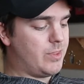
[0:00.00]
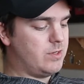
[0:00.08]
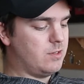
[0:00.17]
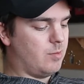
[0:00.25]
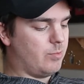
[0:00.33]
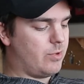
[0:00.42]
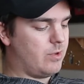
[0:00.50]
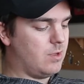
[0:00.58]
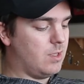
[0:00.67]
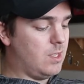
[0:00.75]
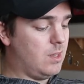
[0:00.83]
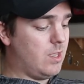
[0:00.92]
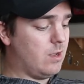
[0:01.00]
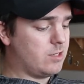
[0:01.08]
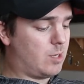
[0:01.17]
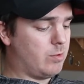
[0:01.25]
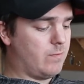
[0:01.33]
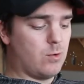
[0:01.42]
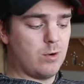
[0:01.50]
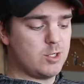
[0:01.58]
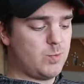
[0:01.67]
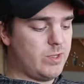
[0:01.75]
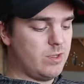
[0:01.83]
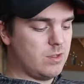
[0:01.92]
the dump. He lay on top of
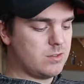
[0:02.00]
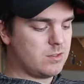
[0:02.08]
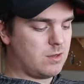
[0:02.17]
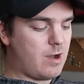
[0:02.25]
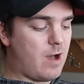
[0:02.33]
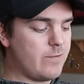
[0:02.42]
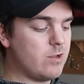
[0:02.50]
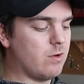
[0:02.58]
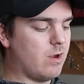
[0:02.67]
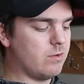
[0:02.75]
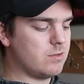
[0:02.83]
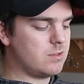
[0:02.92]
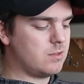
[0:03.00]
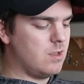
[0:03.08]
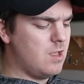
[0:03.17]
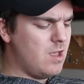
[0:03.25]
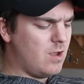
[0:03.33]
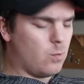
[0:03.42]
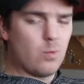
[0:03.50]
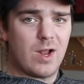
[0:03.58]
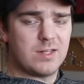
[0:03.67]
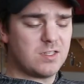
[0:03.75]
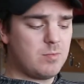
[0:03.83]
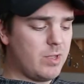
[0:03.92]
orange peels, coffee grounds,
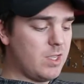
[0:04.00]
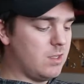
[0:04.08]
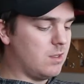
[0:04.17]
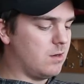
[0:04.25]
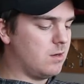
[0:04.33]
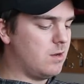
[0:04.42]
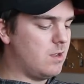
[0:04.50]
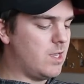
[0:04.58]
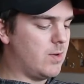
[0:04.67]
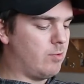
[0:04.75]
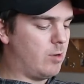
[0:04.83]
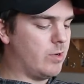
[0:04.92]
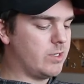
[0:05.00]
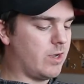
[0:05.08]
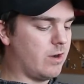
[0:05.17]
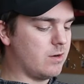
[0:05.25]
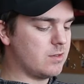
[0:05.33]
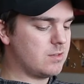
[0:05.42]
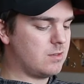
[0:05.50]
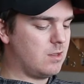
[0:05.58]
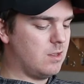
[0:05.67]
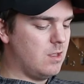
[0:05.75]
rancid bacon, and rubber tires.